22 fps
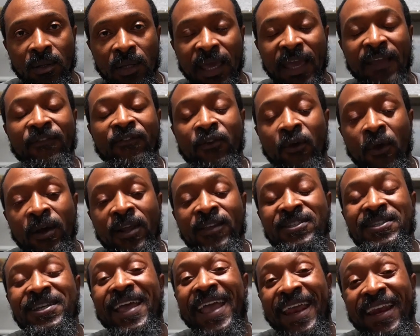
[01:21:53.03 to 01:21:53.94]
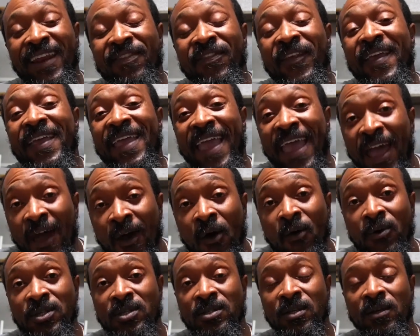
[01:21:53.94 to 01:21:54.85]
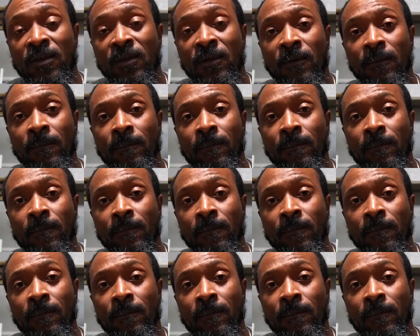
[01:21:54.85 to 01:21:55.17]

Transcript: And turning to anything else